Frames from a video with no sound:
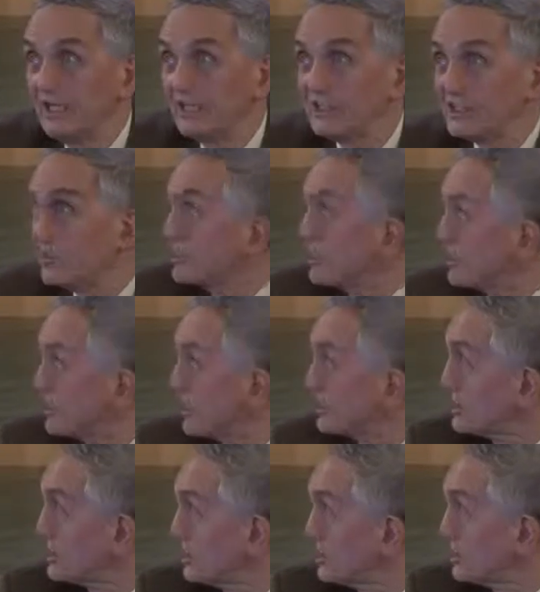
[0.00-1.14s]
social
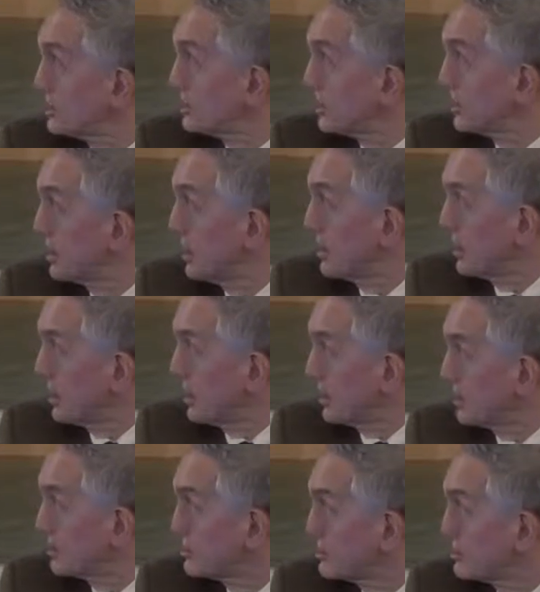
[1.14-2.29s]
distancing,
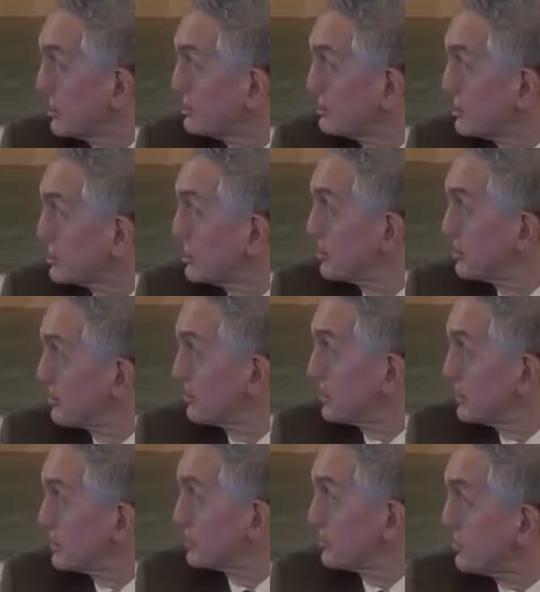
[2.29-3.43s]
Germans aren't
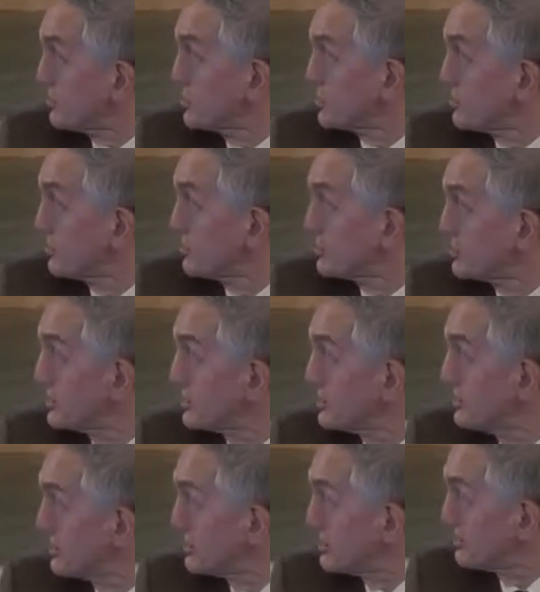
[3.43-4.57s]
Greeks, Greeks aren't
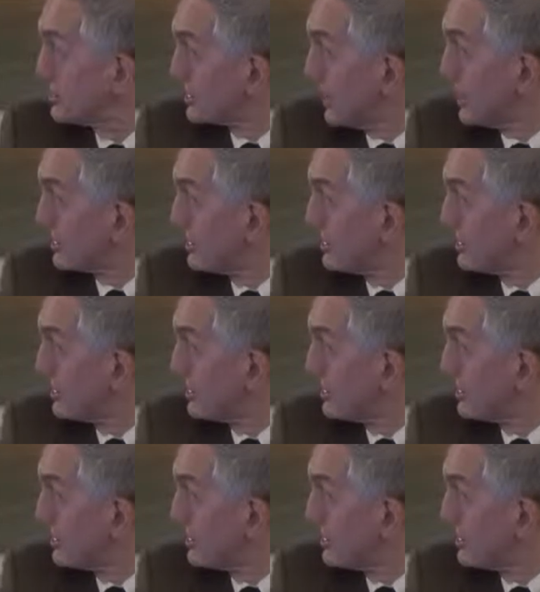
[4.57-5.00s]
Germans, but that